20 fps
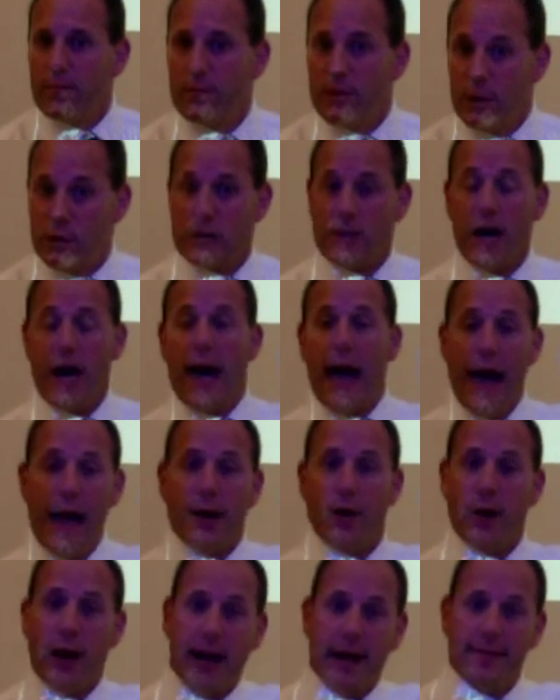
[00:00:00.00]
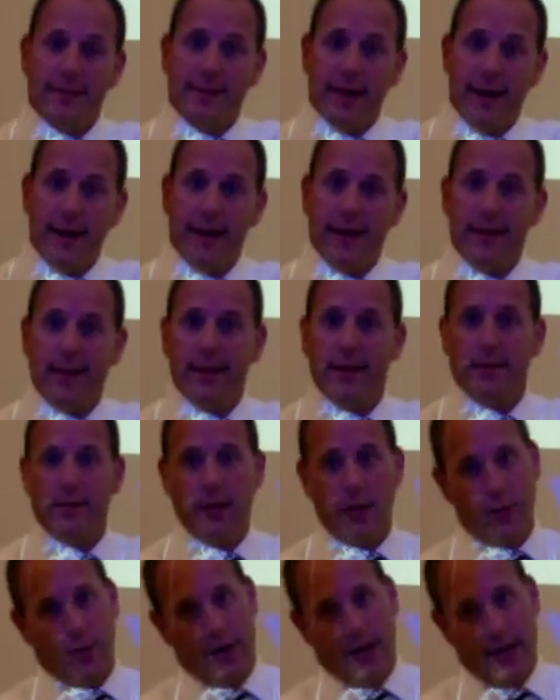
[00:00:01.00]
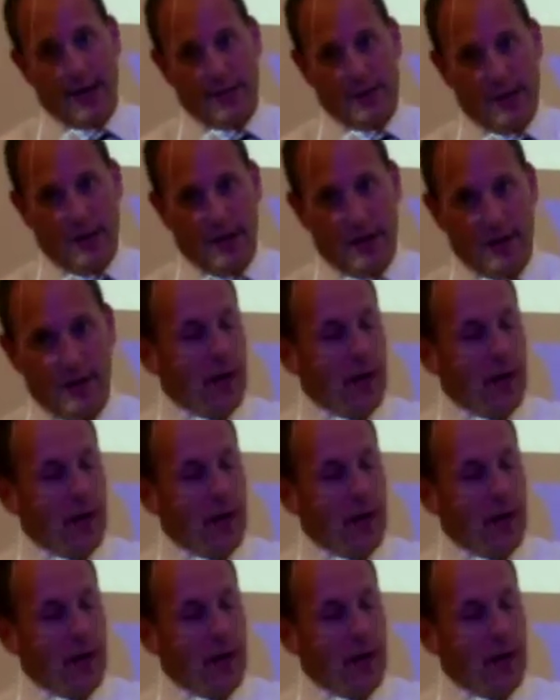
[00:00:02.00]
There's a higher high tide and a lower high tide.